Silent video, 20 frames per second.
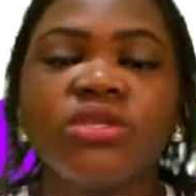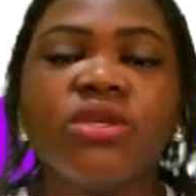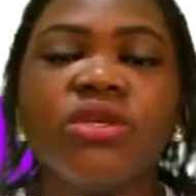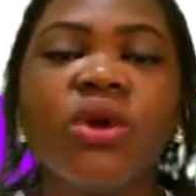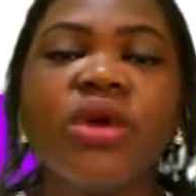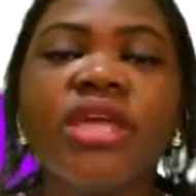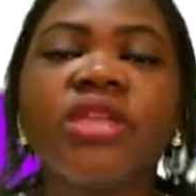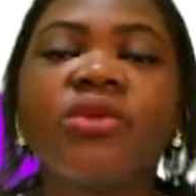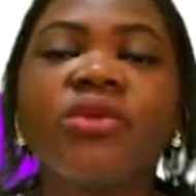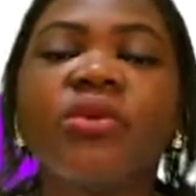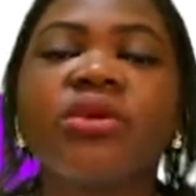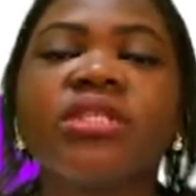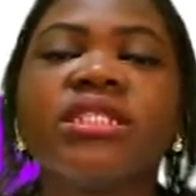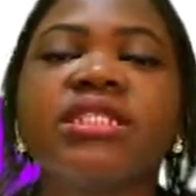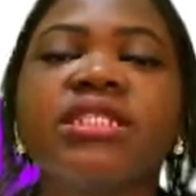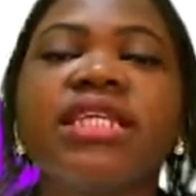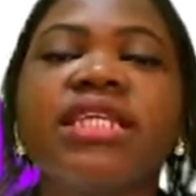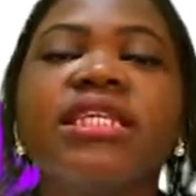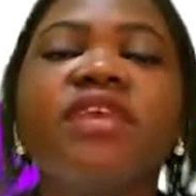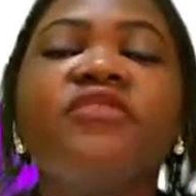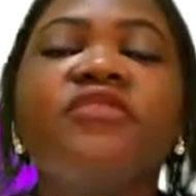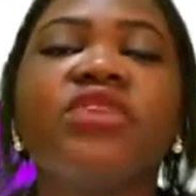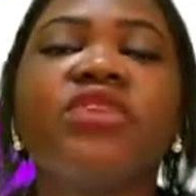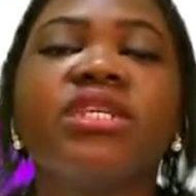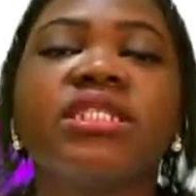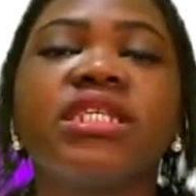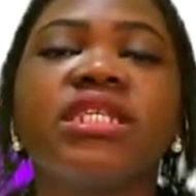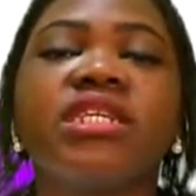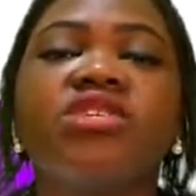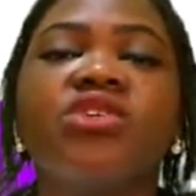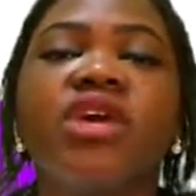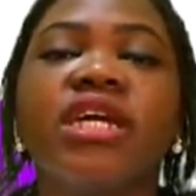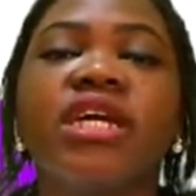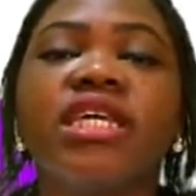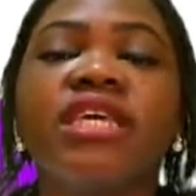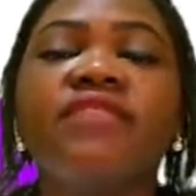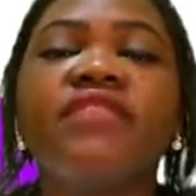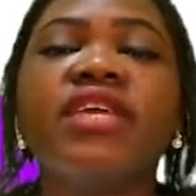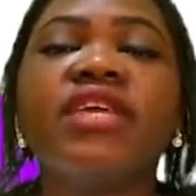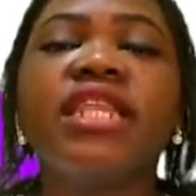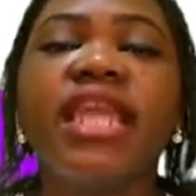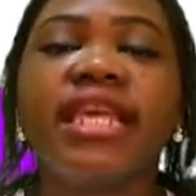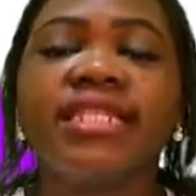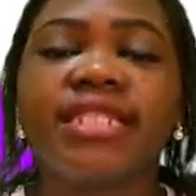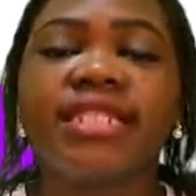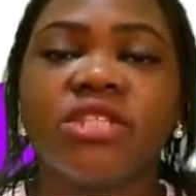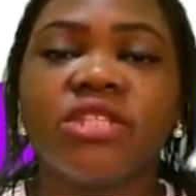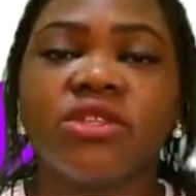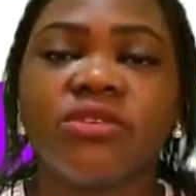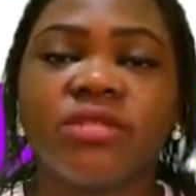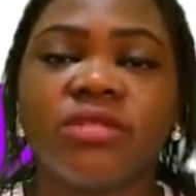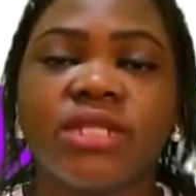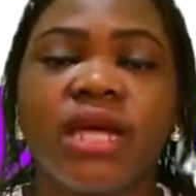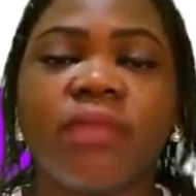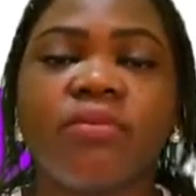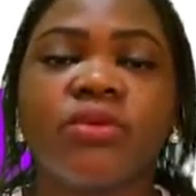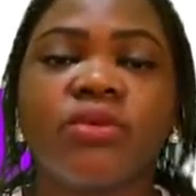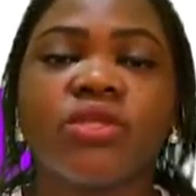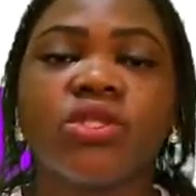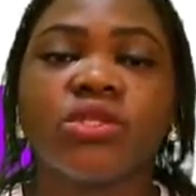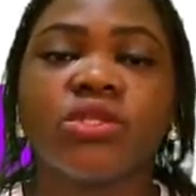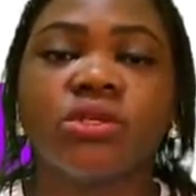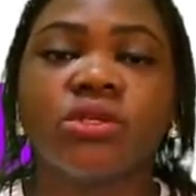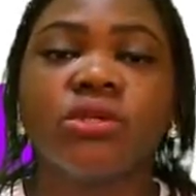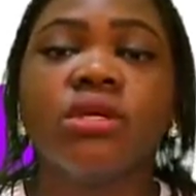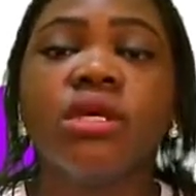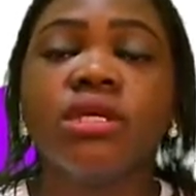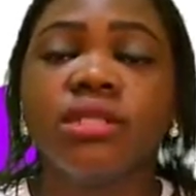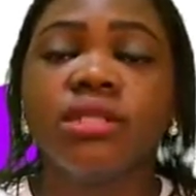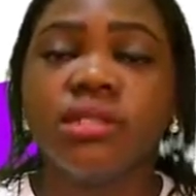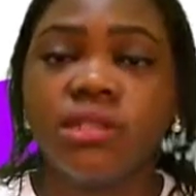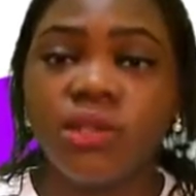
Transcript: So in quantitative reasoning, you are given a set of samples to